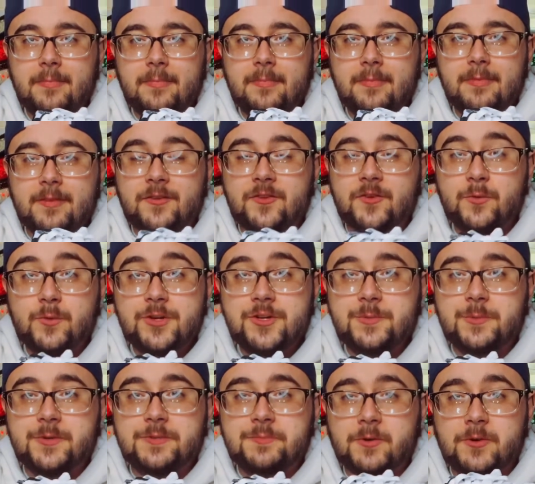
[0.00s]
The swoosh
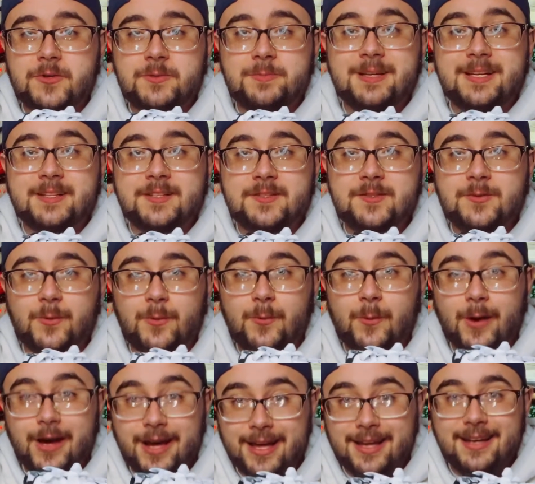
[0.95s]
was supposed to be in
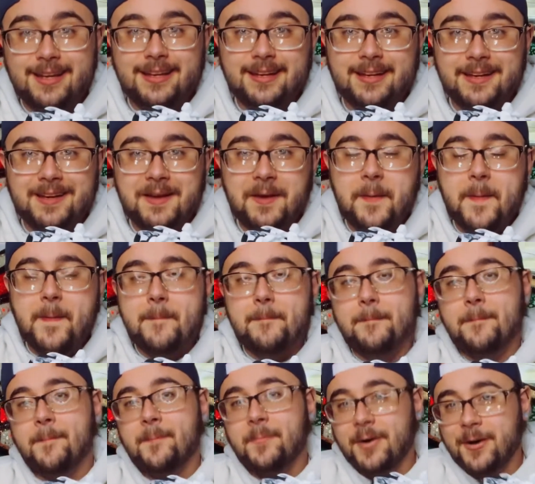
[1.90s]
suede,
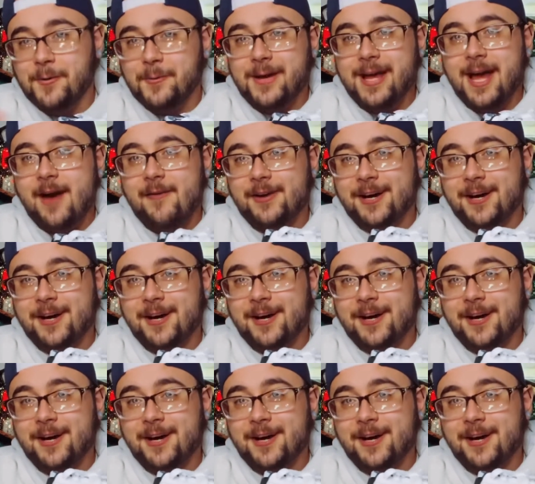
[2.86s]
but we have a